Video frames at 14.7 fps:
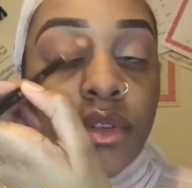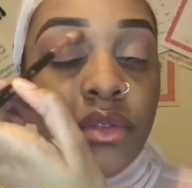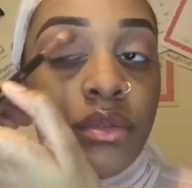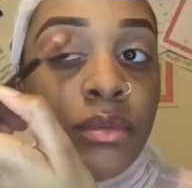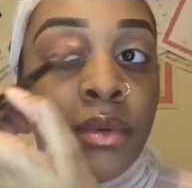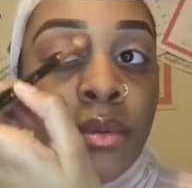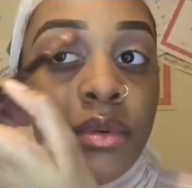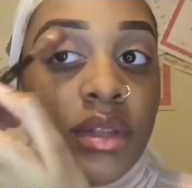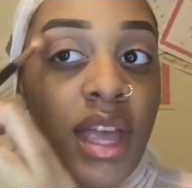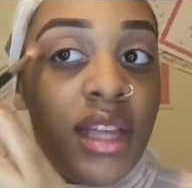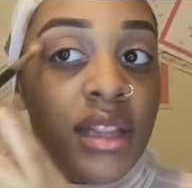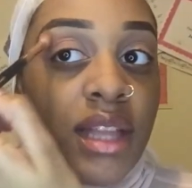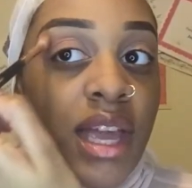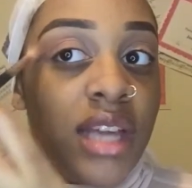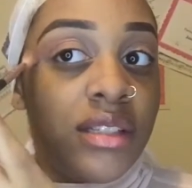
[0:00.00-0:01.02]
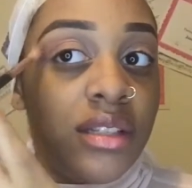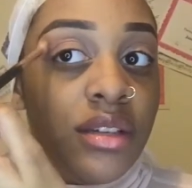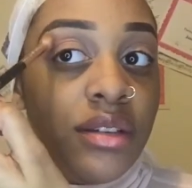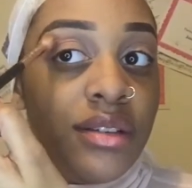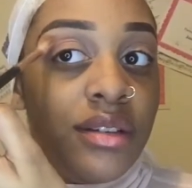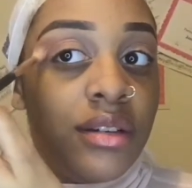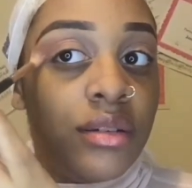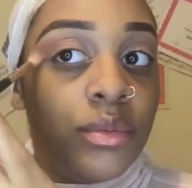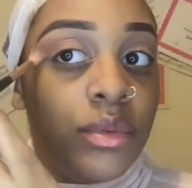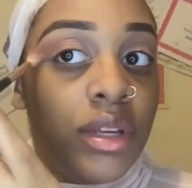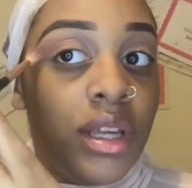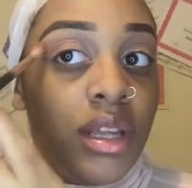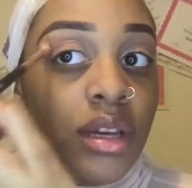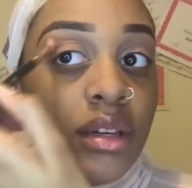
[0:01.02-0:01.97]
Remember like last year
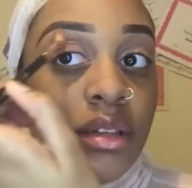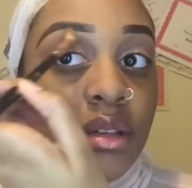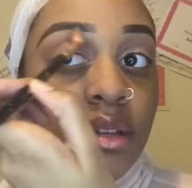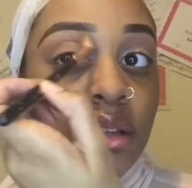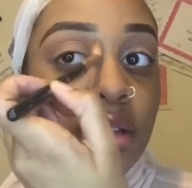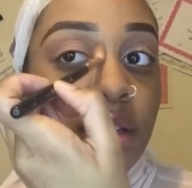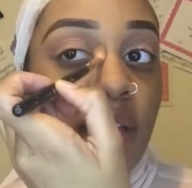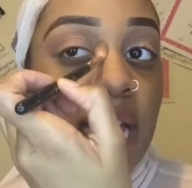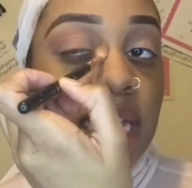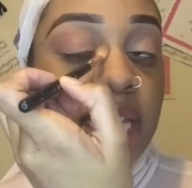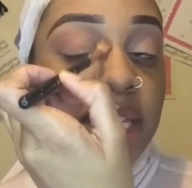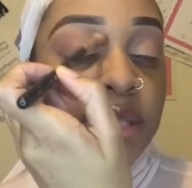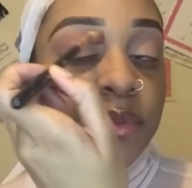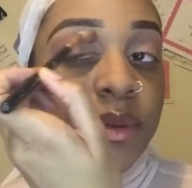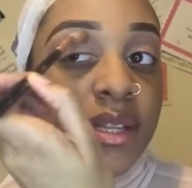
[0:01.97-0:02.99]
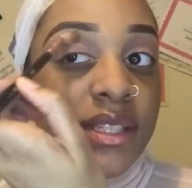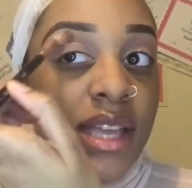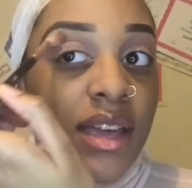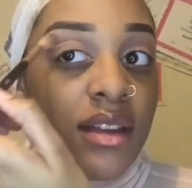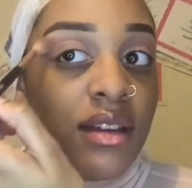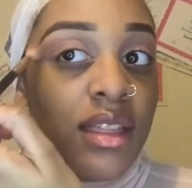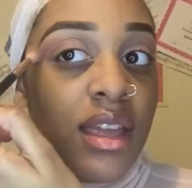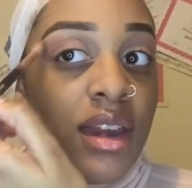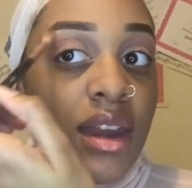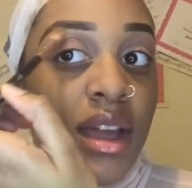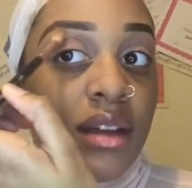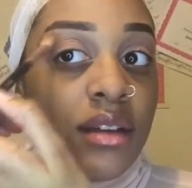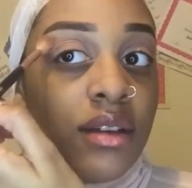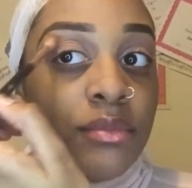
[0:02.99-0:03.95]
when AliExpress had all that
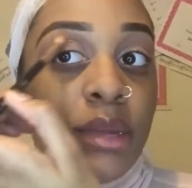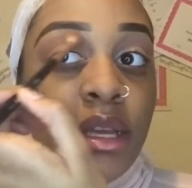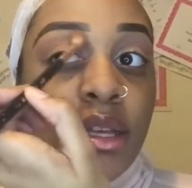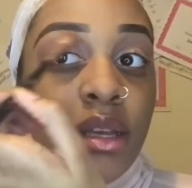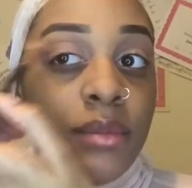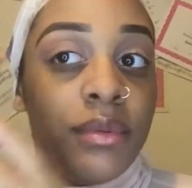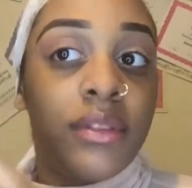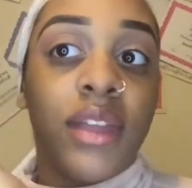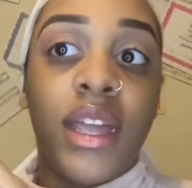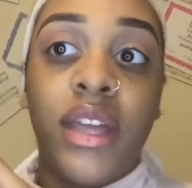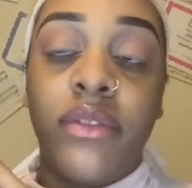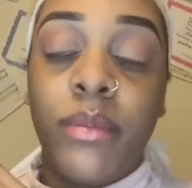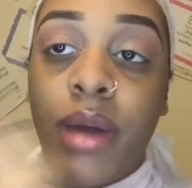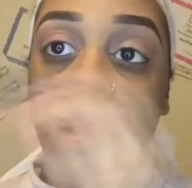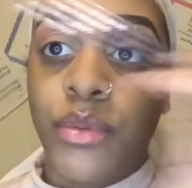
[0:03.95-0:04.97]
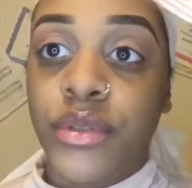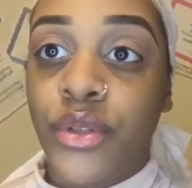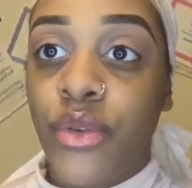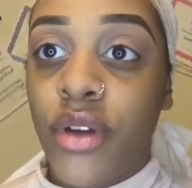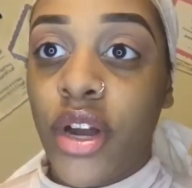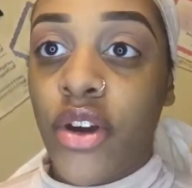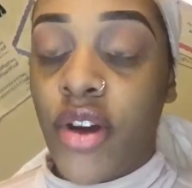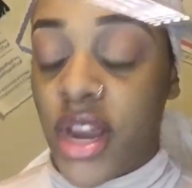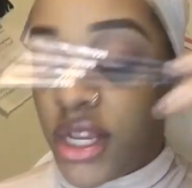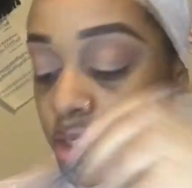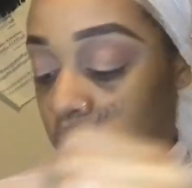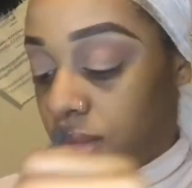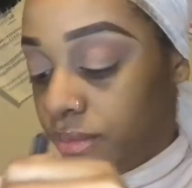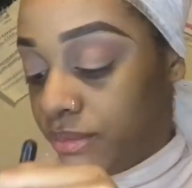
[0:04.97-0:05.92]
knockoff makeup and like everybody was going
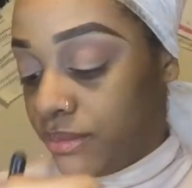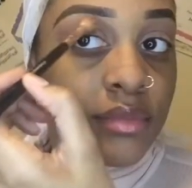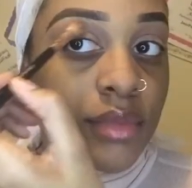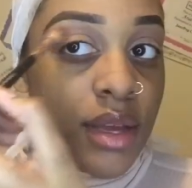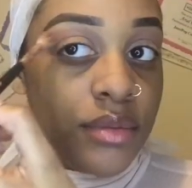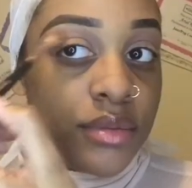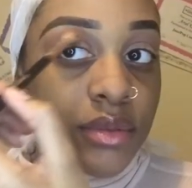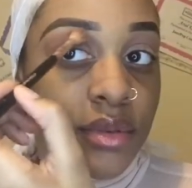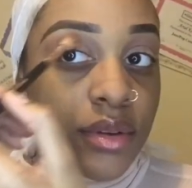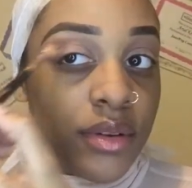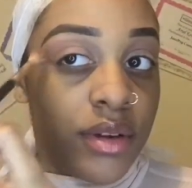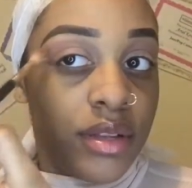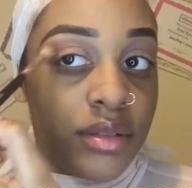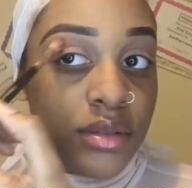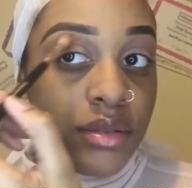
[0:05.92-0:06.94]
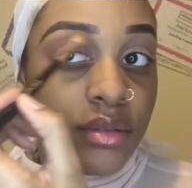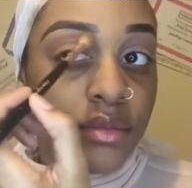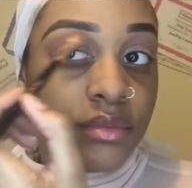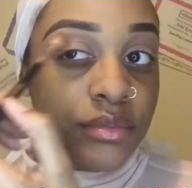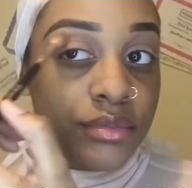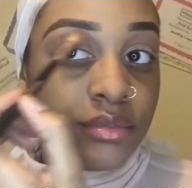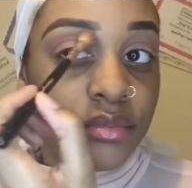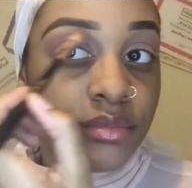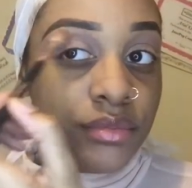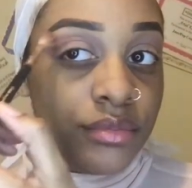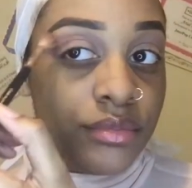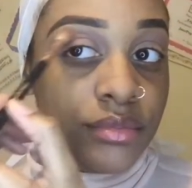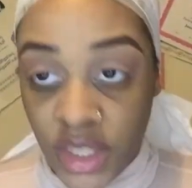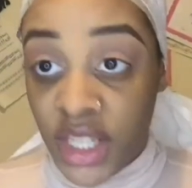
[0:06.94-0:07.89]
crazy? I was going crazy too.
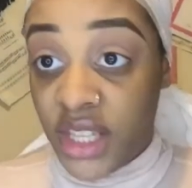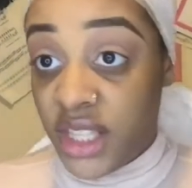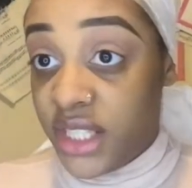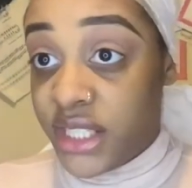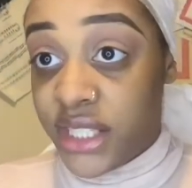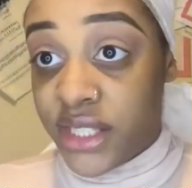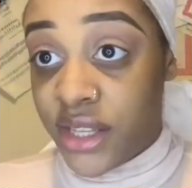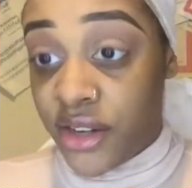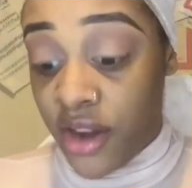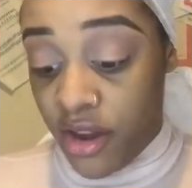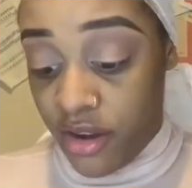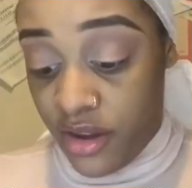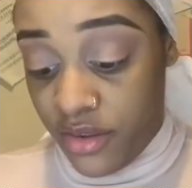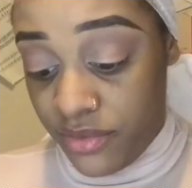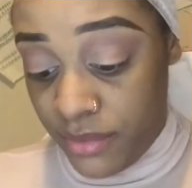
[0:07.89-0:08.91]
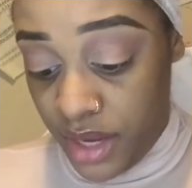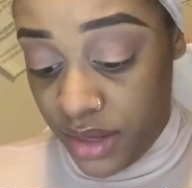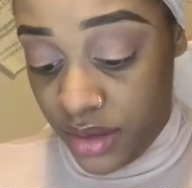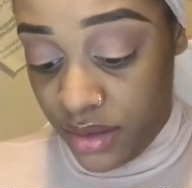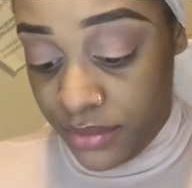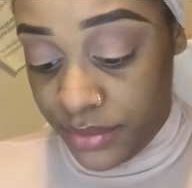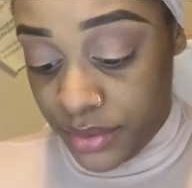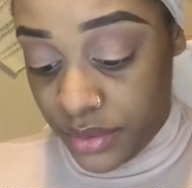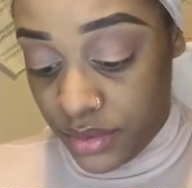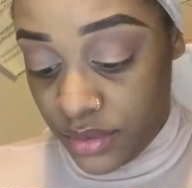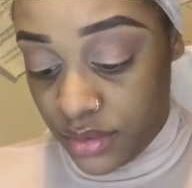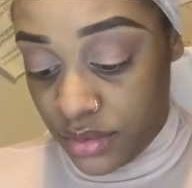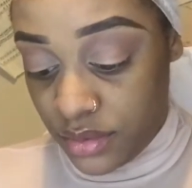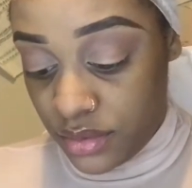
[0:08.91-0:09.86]
This is that knockoff makeup.
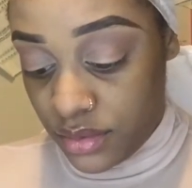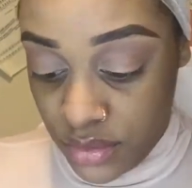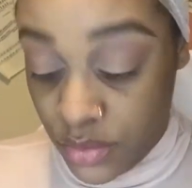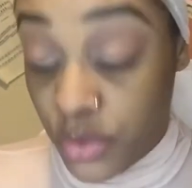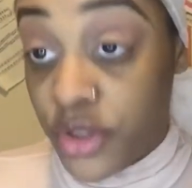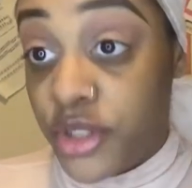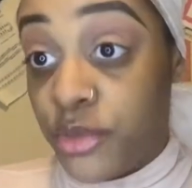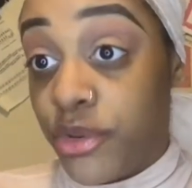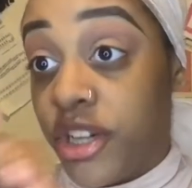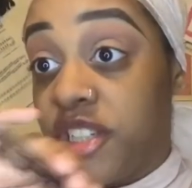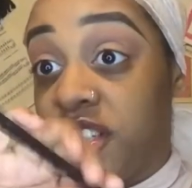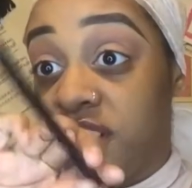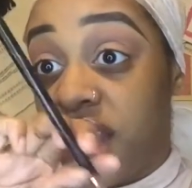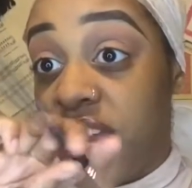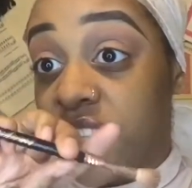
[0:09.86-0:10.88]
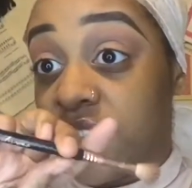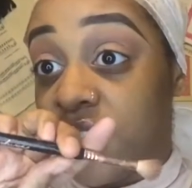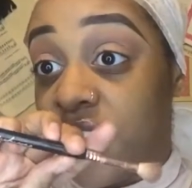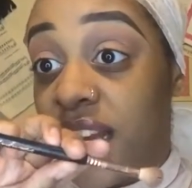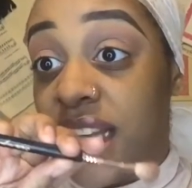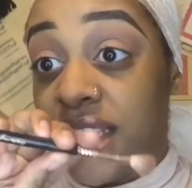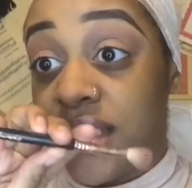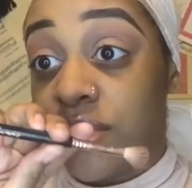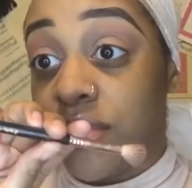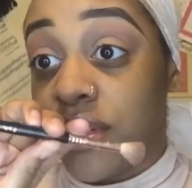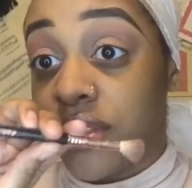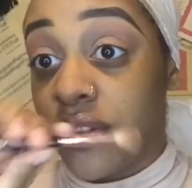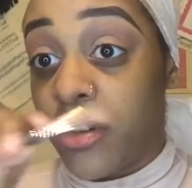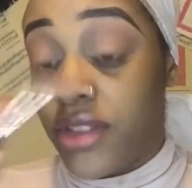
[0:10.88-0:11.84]
Well, this brush is actually, I got this
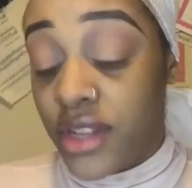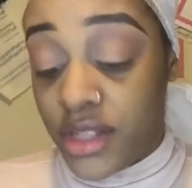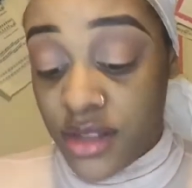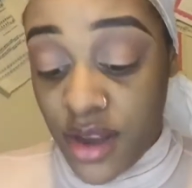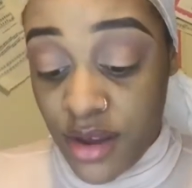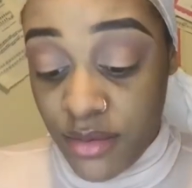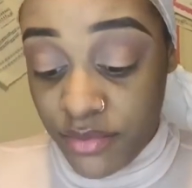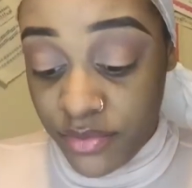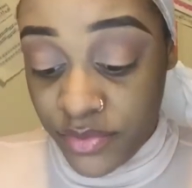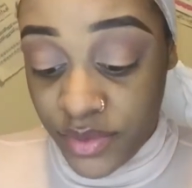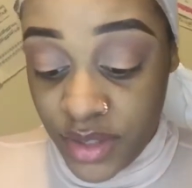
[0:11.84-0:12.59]
brush during that time.